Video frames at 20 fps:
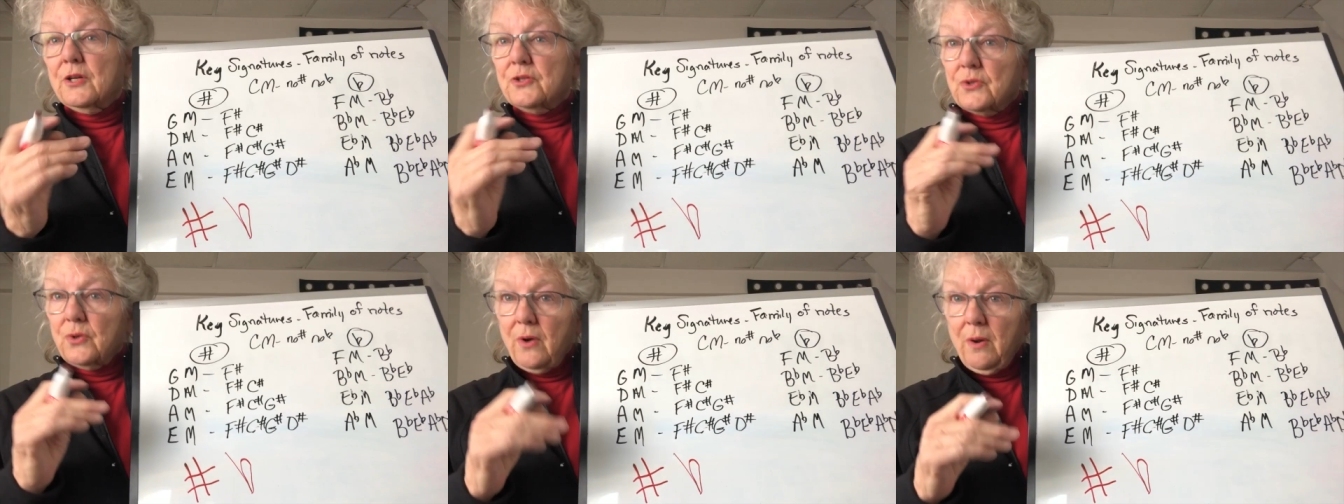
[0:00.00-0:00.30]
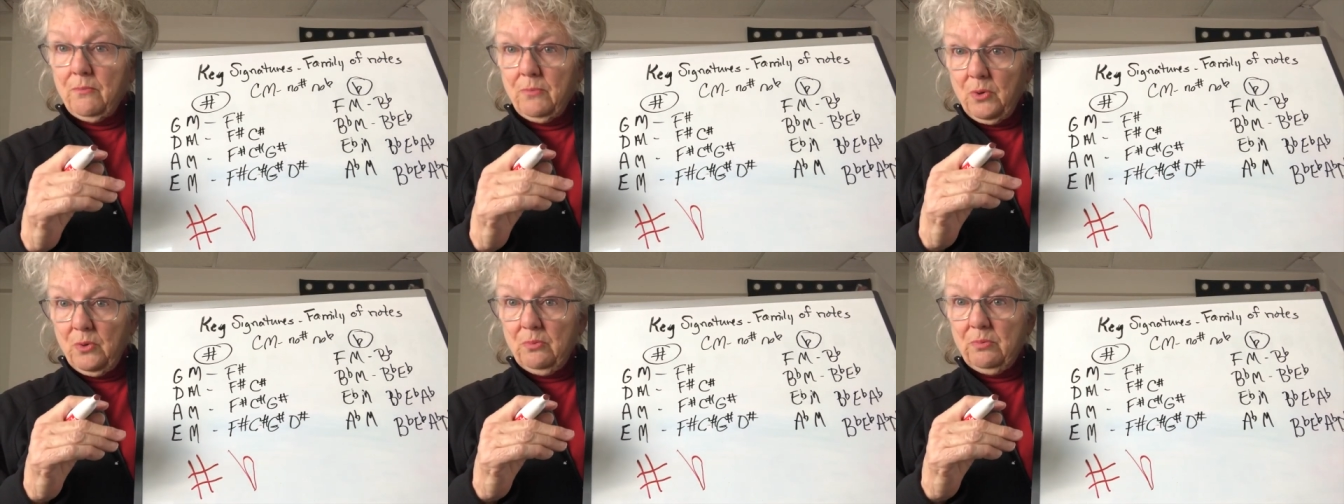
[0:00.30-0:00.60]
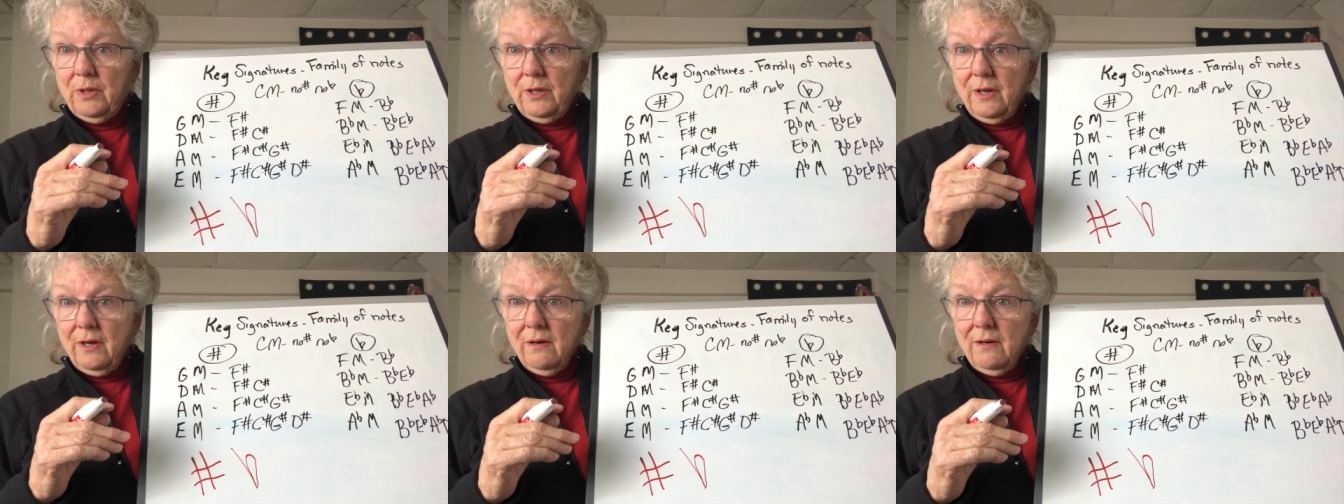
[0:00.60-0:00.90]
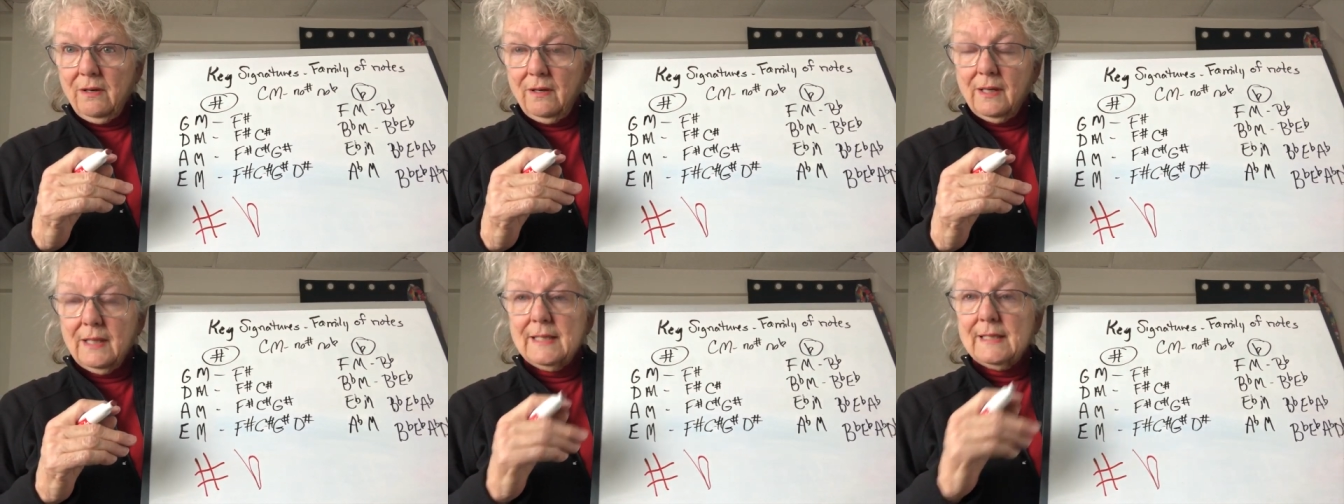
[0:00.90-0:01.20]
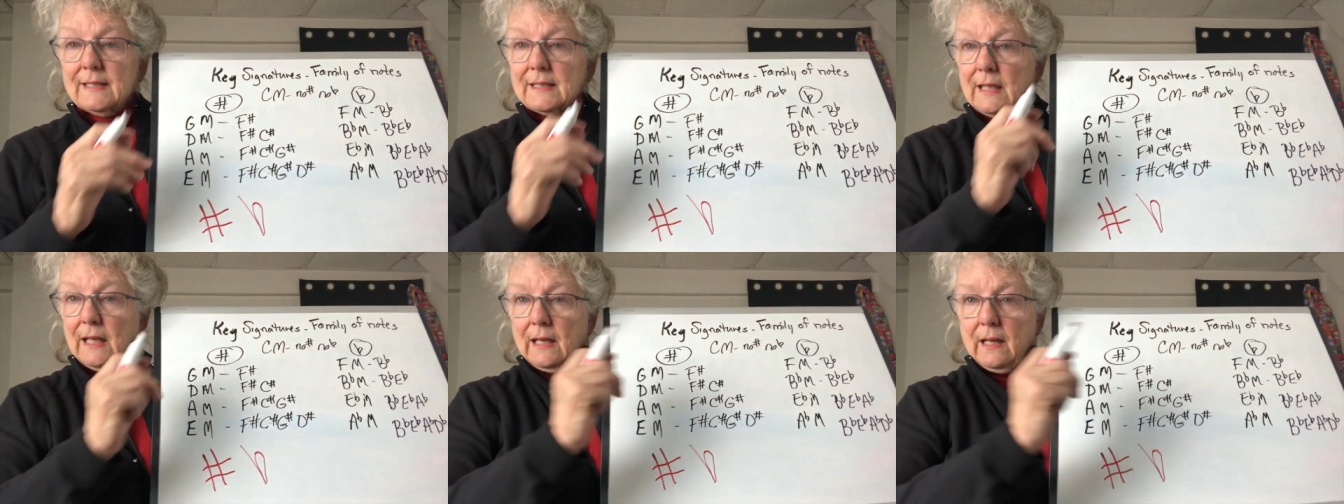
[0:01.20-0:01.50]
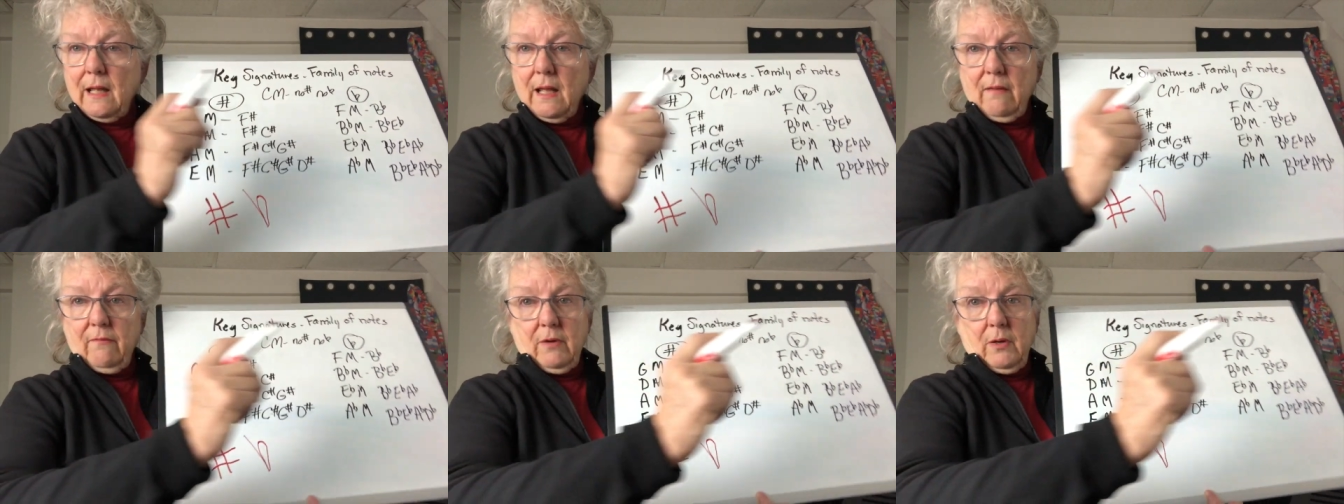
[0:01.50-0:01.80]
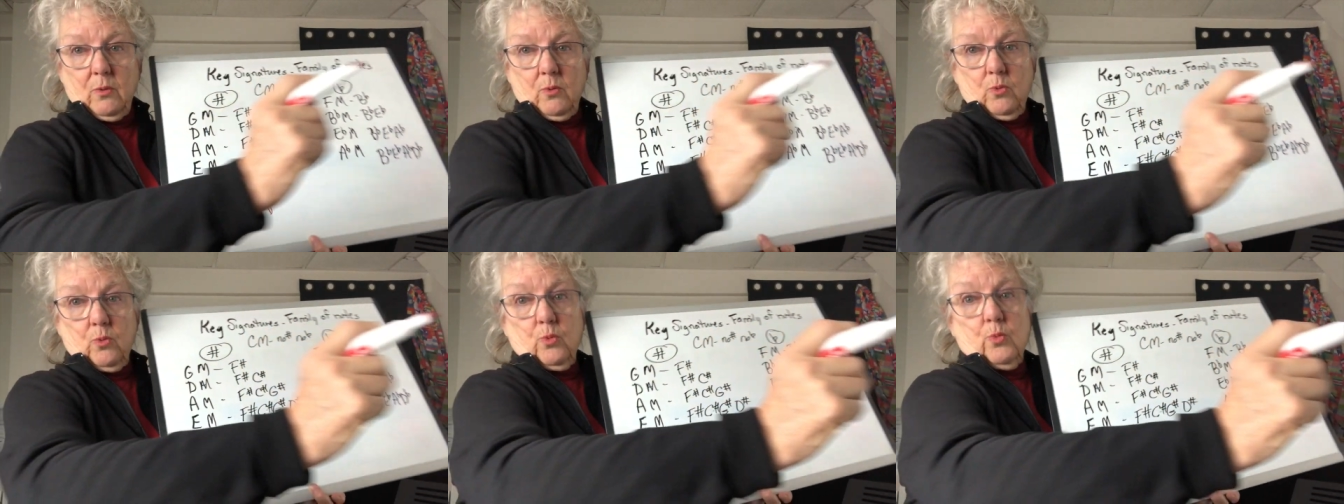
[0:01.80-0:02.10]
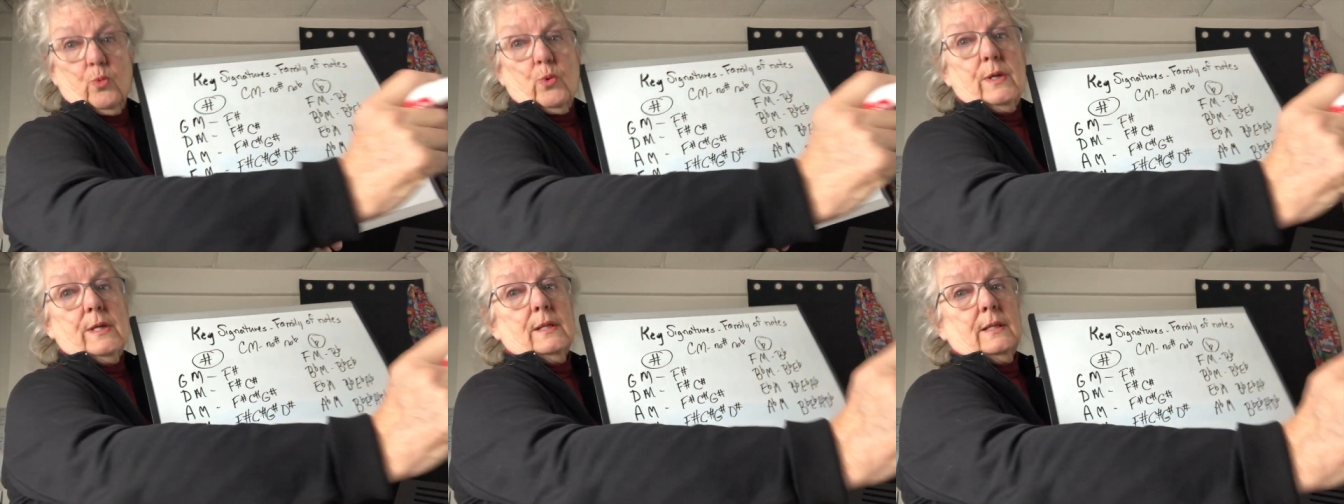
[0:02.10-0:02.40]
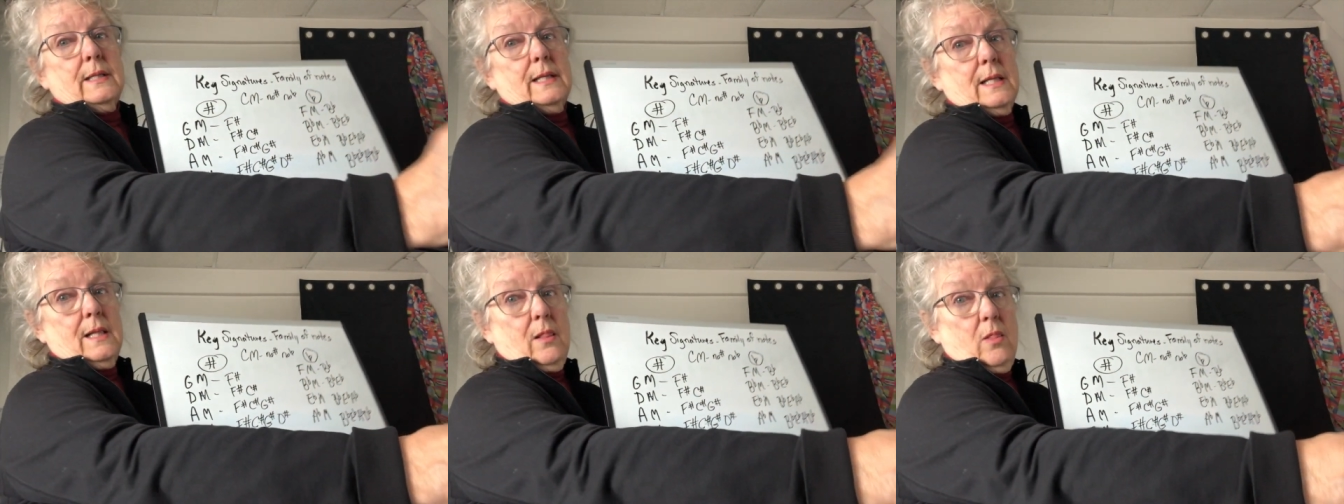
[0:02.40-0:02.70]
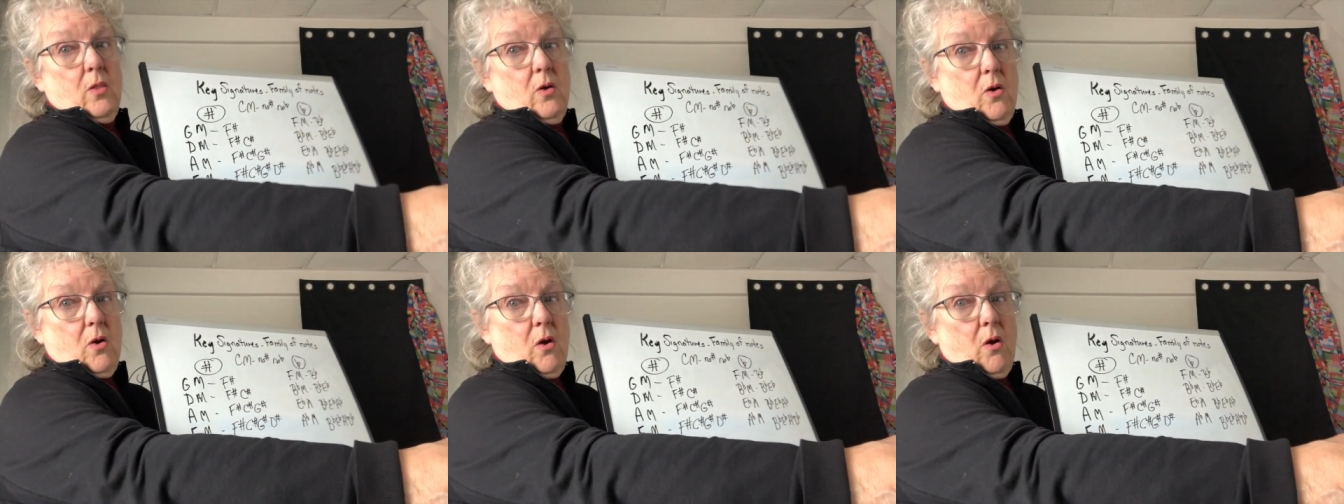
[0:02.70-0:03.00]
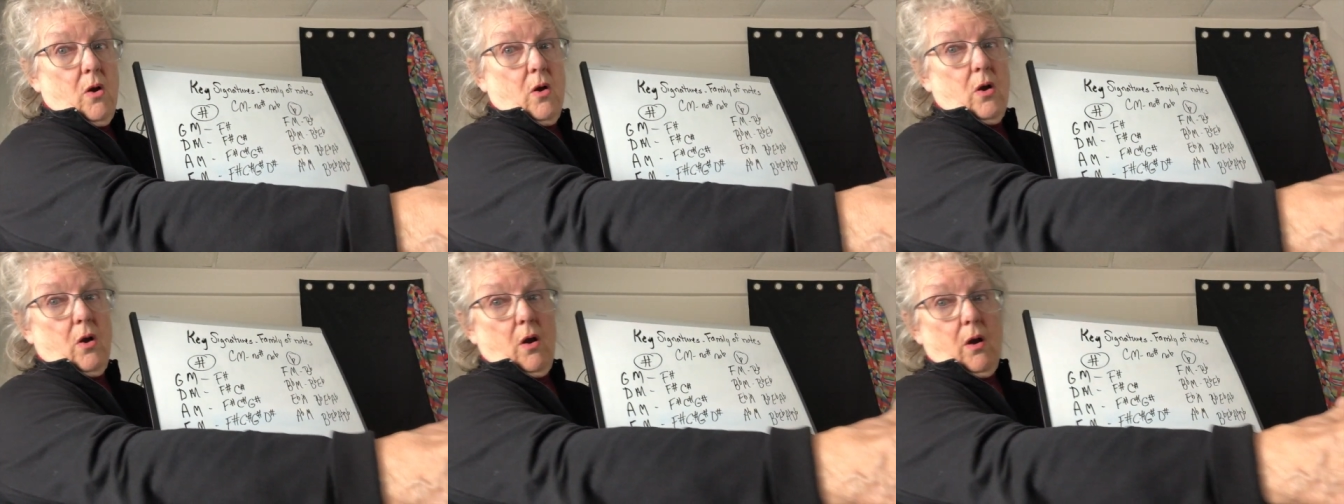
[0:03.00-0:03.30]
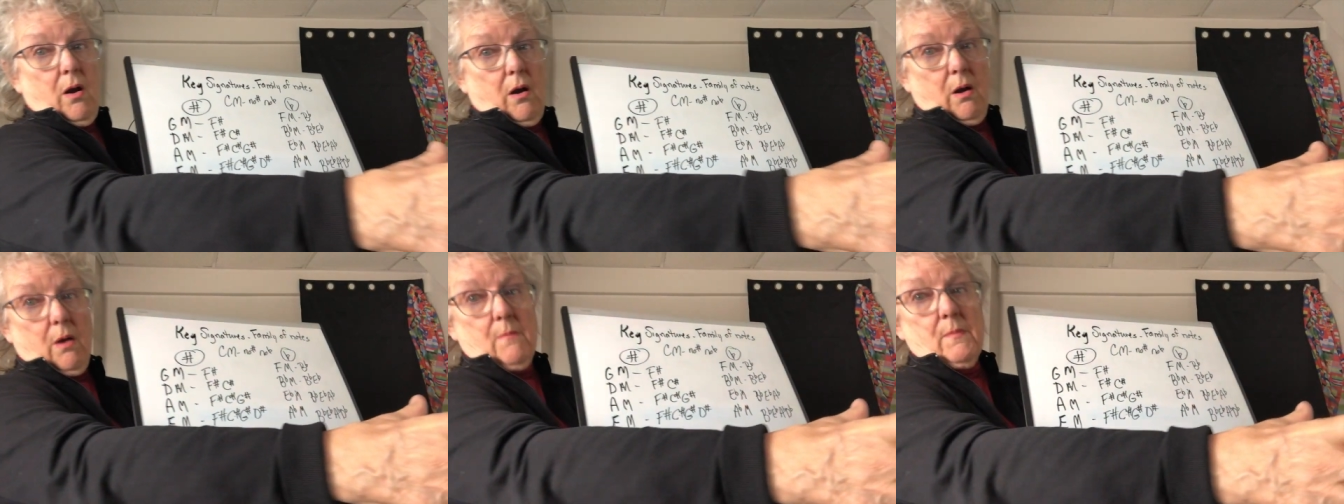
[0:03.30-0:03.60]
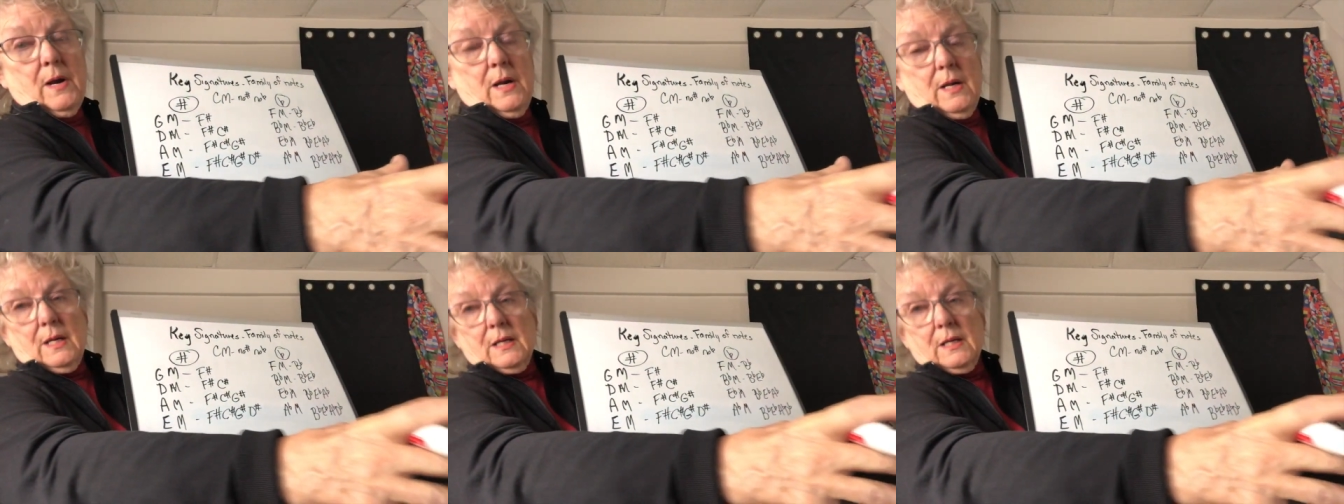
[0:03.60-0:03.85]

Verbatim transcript: a trombone player, he's got to have a really long arm